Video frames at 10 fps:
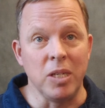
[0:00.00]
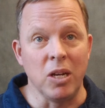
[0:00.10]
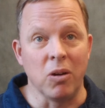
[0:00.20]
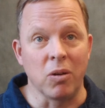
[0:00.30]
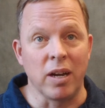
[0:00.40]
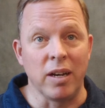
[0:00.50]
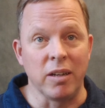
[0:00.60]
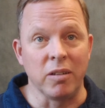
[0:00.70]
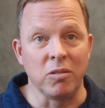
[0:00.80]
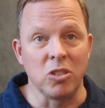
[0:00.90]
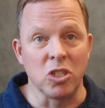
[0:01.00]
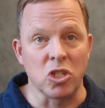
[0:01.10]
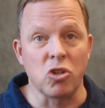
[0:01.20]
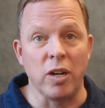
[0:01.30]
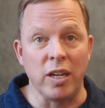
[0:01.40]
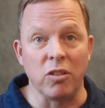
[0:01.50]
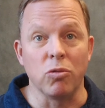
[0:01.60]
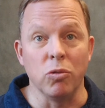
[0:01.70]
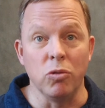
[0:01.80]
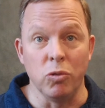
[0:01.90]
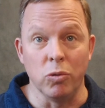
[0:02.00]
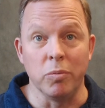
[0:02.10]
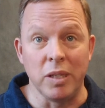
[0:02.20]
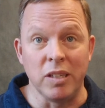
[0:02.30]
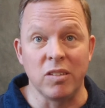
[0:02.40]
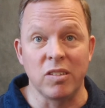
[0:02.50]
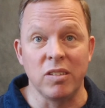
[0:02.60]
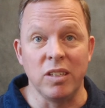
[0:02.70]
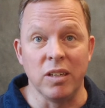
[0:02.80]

you know, kind of just training through dual meets,